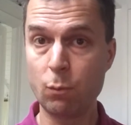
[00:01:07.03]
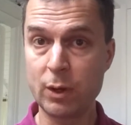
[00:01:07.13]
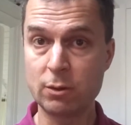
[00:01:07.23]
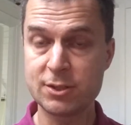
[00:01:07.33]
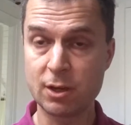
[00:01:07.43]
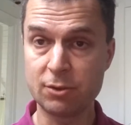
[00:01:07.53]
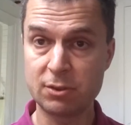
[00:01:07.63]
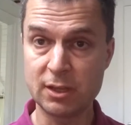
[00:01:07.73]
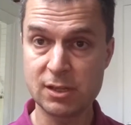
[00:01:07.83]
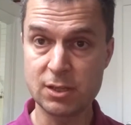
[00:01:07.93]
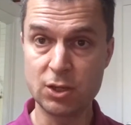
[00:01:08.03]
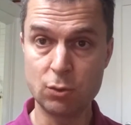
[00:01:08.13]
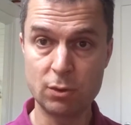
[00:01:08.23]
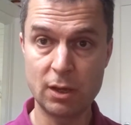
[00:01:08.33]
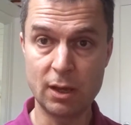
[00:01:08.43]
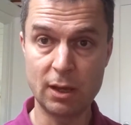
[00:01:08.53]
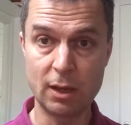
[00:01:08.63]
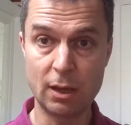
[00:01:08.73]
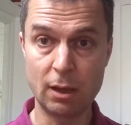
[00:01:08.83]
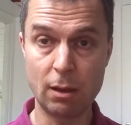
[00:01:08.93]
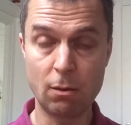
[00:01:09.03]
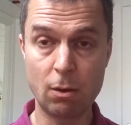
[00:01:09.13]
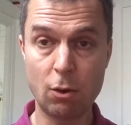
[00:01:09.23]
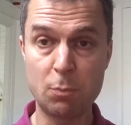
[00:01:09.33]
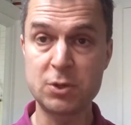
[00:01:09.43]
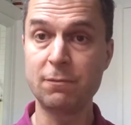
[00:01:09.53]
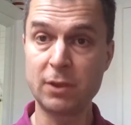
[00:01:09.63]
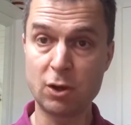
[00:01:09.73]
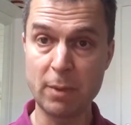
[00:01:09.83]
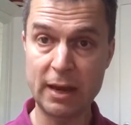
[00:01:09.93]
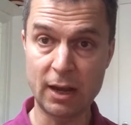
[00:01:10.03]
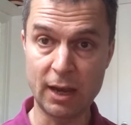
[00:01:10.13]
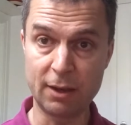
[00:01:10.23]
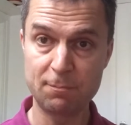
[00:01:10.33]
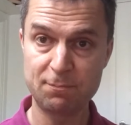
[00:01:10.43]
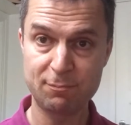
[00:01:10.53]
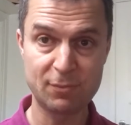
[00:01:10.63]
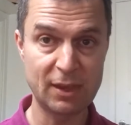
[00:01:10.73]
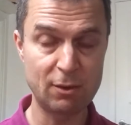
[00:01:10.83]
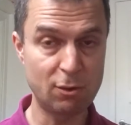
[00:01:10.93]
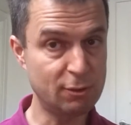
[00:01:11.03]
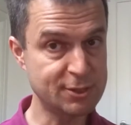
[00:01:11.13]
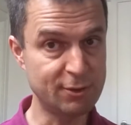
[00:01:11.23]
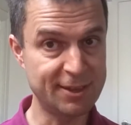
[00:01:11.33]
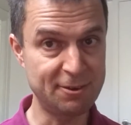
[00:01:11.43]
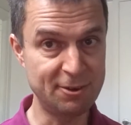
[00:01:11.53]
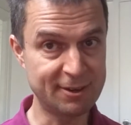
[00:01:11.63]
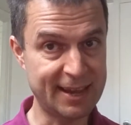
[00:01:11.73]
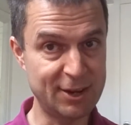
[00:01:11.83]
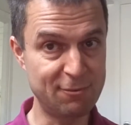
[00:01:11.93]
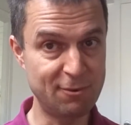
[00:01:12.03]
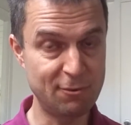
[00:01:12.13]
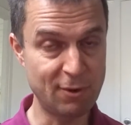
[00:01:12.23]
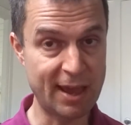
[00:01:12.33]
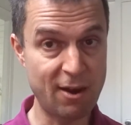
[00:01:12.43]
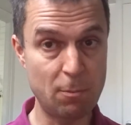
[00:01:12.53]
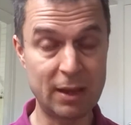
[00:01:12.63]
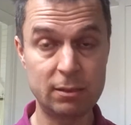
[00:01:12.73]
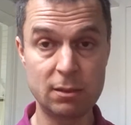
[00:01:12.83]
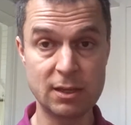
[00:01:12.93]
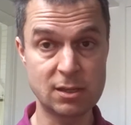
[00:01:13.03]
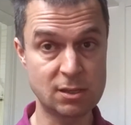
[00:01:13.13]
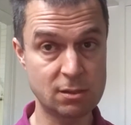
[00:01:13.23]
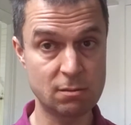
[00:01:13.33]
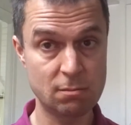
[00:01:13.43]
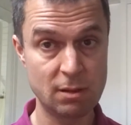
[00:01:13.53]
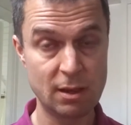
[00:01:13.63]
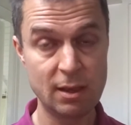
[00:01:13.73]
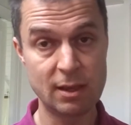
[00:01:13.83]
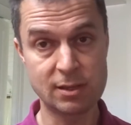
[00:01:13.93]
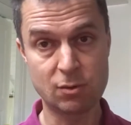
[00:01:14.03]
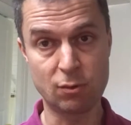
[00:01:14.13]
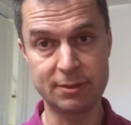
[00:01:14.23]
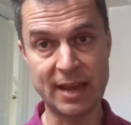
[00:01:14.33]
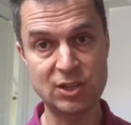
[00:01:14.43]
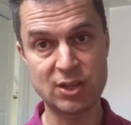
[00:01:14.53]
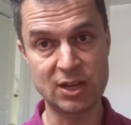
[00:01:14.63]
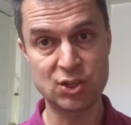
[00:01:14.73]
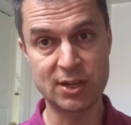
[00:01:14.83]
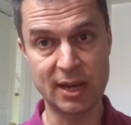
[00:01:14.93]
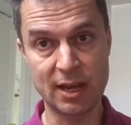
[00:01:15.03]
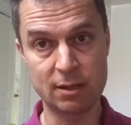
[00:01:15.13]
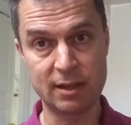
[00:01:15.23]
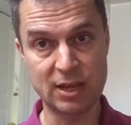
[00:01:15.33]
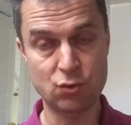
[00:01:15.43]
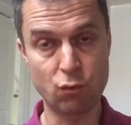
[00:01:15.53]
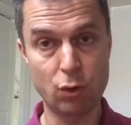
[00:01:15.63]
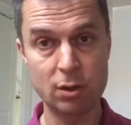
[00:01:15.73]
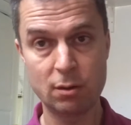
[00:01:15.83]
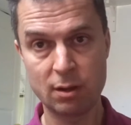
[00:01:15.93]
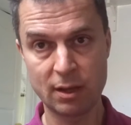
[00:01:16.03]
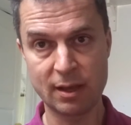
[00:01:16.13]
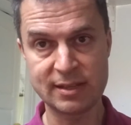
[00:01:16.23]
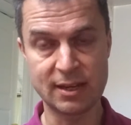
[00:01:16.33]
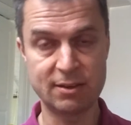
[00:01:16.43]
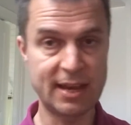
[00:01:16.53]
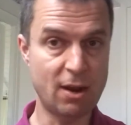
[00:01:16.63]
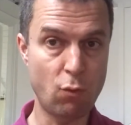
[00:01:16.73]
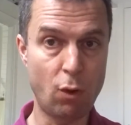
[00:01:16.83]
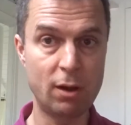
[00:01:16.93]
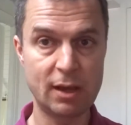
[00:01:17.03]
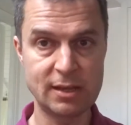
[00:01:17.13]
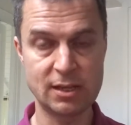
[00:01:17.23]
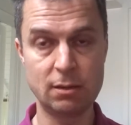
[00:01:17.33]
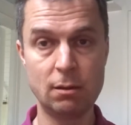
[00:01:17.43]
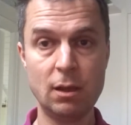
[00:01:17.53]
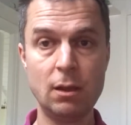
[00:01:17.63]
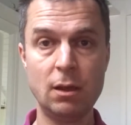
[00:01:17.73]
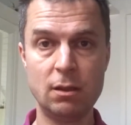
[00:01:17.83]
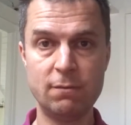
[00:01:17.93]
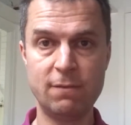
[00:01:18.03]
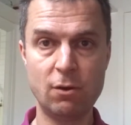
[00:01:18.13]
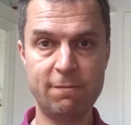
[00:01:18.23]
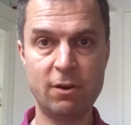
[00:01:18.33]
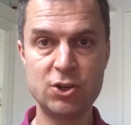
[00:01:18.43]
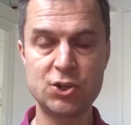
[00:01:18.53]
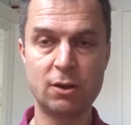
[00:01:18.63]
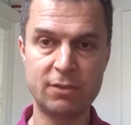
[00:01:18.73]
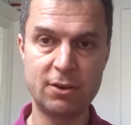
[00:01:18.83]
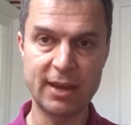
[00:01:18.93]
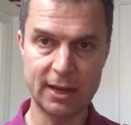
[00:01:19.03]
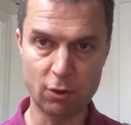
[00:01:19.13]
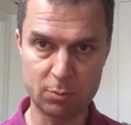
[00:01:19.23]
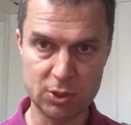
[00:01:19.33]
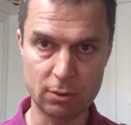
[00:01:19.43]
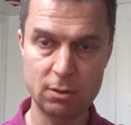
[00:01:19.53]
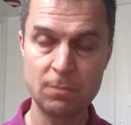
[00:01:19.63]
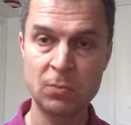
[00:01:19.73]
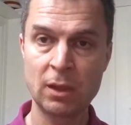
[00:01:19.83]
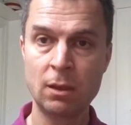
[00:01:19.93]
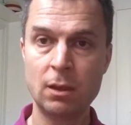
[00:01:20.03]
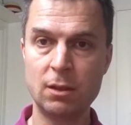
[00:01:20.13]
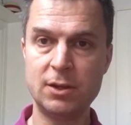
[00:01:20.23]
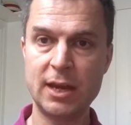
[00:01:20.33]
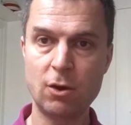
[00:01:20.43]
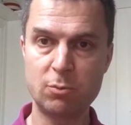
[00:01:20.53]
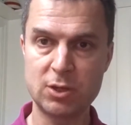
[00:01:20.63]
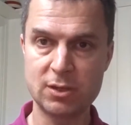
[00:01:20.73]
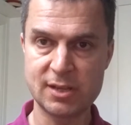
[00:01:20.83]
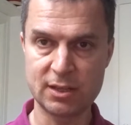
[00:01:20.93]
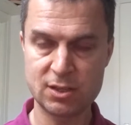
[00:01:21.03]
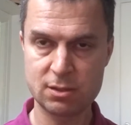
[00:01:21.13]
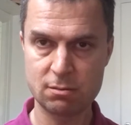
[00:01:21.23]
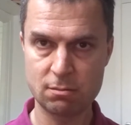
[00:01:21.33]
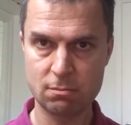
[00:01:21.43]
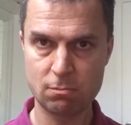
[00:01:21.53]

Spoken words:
We also got this new option for the command line. Also another kind of rare, but this is called --data-raw, as in data raw, as in a version of the data option. The data option sends